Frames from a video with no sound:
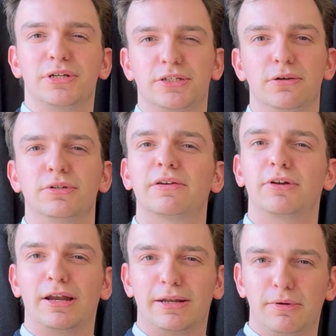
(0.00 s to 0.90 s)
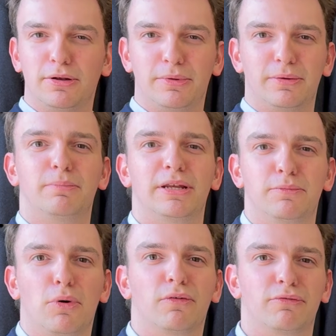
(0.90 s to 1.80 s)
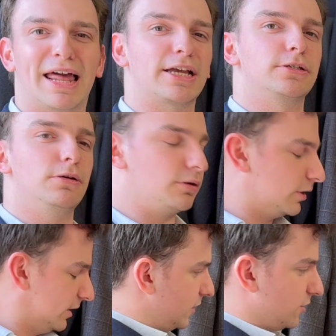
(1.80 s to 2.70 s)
suit, give it a little bit of more of a relaxed look.